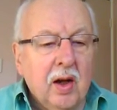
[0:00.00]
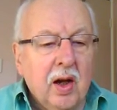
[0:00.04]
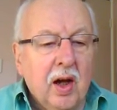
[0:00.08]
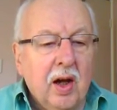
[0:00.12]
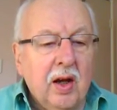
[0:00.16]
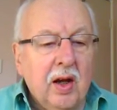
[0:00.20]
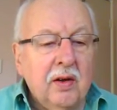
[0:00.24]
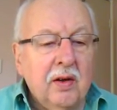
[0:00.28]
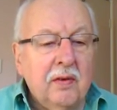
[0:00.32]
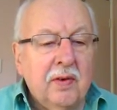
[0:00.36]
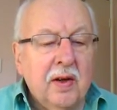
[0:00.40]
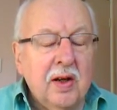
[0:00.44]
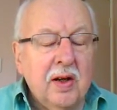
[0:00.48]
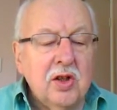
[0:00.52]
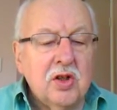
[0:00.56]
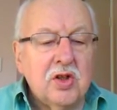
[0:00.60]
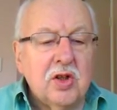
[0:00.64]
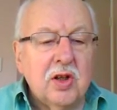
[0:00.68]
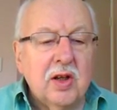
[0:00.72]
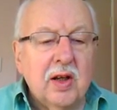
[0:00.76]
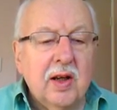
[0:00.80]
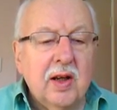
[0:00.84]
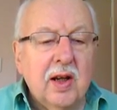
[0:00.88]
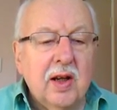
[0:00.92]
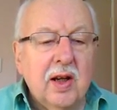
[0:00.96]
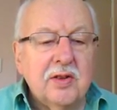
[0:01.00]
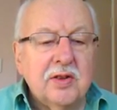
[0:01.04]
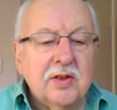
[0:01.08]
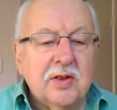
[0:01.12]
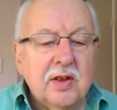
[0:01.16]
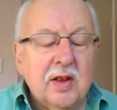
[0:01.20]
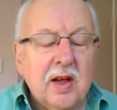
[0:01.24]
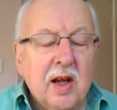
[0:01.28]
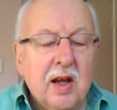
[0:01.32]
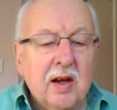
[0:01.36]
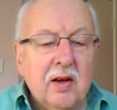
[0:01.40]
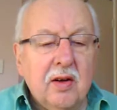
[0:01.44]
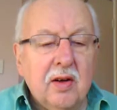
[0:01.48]
And eventually, as
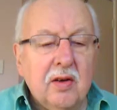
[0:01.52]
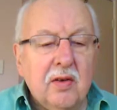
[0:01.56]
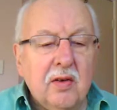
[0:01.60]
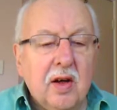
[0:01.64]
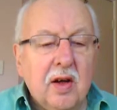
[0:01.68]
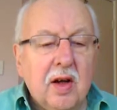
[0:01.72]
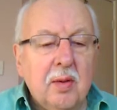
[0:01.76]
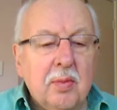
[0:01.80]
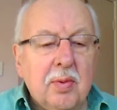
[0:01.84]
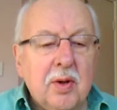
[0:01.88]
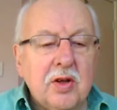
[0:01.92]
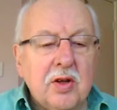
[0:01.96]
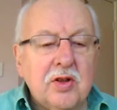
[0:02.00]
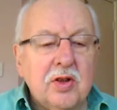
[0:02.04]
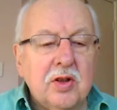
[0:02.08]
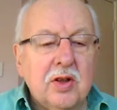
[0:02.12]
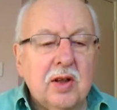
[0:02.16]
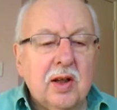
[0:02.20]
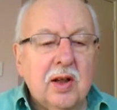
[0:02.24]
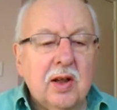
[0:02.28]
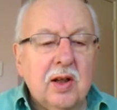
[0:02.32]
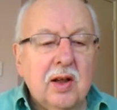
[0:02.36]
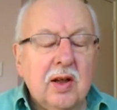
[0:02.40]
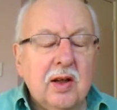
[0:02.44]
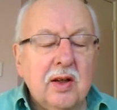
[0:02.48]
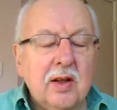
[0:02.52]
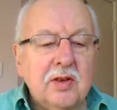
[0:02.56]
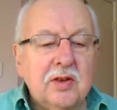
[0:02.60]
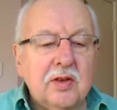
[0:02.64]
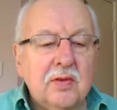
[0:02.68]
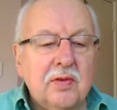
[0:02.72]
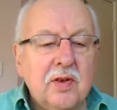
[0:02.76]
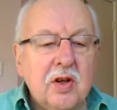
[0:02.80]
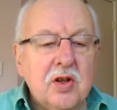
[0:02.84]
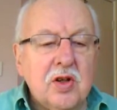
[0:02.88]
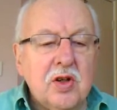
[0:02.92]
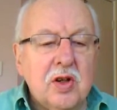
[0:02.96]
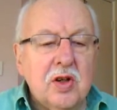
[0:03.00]
the area of high pressure declines
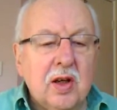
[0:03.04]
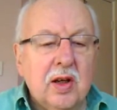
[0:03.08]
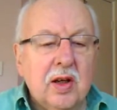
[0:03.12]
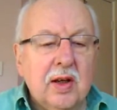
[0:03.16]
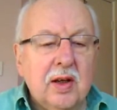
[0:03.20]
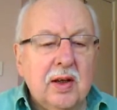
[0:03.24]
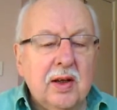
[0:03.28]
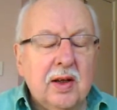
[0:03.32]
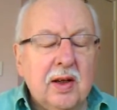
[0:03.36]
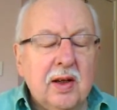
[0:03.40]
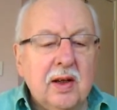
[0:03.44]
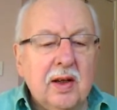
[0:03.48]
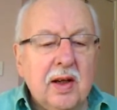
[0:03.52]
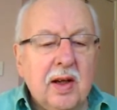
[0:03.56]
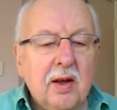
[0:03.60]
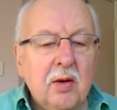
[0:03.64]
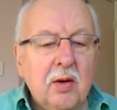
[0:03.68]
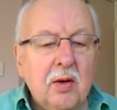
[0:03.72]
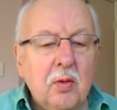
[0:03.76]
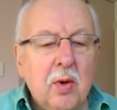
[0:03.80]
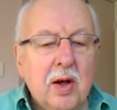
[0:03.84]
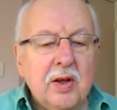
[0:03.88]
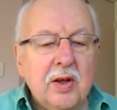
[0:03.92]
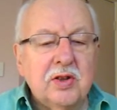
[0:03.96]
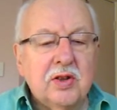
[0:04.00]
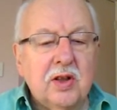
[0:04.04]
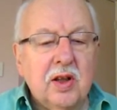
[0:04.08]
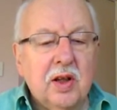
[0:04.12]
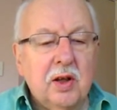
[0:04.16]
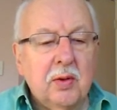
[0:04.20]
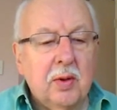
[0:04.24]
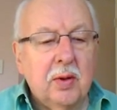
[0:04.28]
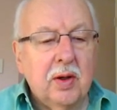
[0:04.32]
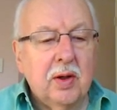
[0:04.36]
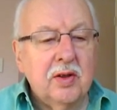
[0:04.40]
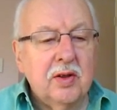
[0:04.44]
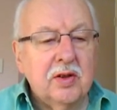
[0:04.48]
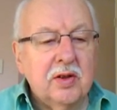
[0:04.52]
sufficiently, it'll allow westerly
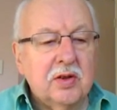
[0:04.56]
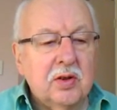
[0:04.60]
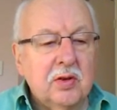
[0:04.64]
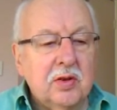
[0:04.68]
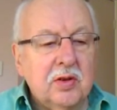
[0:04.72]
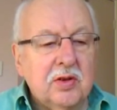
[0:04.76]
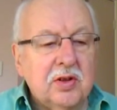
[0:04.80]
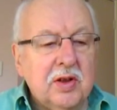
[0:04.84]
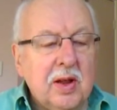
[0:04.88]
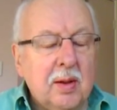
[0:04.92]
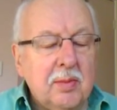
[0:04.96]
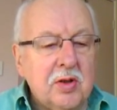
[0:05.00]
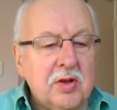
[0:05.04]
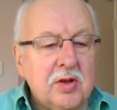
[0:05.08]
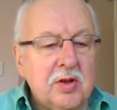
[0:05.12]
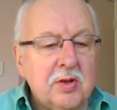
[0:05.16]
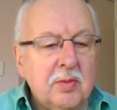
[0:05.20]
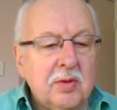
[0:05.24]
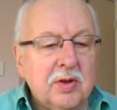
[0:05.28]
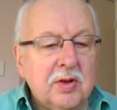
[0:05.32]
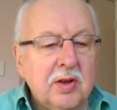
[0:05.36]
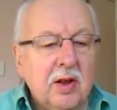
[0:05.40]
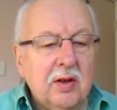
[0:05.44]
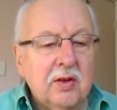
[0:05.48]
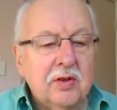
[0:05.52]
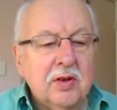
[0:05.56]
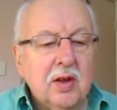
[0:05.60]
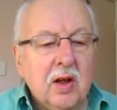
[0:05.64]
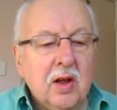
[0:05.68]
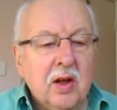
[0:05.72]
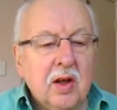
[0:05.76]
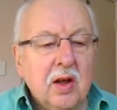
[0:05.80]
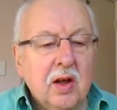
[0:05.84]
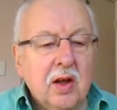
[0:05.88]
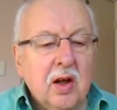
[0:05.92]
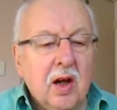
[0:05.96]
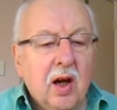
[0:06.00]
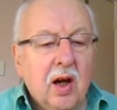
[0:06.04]
winds to establish themselves
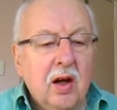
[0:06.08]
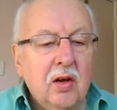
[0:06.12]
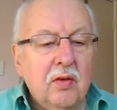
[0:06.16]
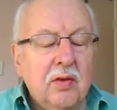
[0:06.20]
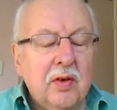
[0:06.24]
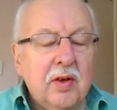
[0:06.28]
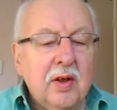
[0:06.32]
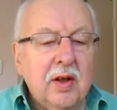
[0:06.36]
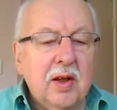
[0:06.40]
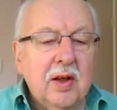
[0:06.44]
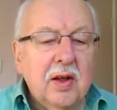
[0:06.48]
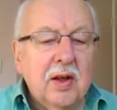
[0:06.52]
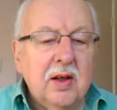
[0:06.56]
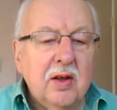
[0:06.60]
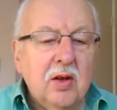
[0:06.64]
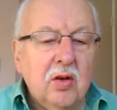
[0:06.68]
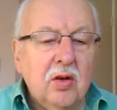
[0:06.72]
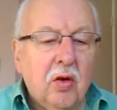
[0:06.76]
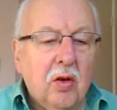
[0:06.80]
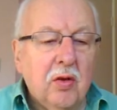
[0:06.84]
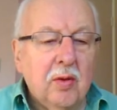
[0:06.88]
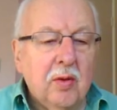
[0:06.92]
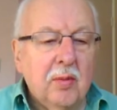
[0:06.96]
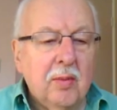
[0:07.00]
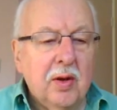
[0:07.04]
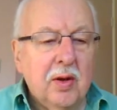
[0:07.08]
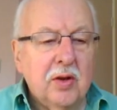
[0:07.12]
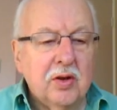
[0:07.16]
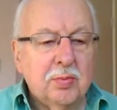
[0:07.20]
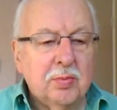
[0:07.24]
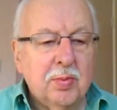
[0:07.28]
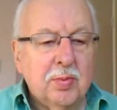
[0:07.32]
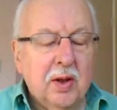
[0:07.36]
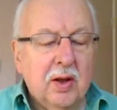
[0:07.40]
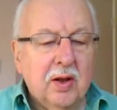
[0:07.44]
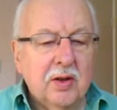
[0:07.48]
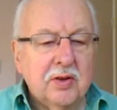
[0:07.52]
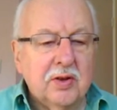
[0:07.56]
over the
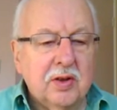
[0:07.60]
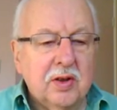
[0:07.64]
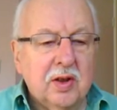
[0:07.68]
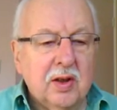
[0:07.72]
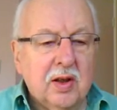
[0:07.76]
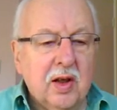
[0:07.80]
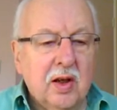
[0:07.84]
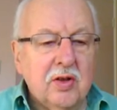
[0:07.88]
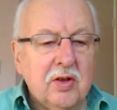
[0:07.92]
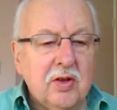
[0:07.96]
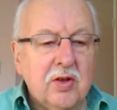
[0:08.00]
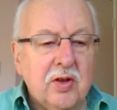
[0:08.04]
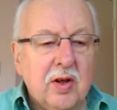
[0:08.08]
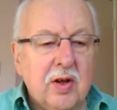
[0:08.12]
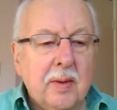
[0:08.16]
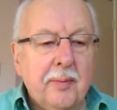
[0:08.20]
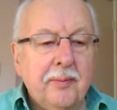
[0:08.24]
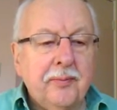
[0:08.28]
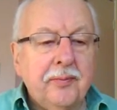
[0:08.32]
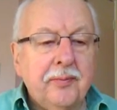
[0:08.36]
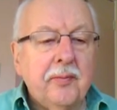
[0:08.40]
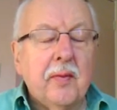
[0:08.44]
northernmost parts of the country.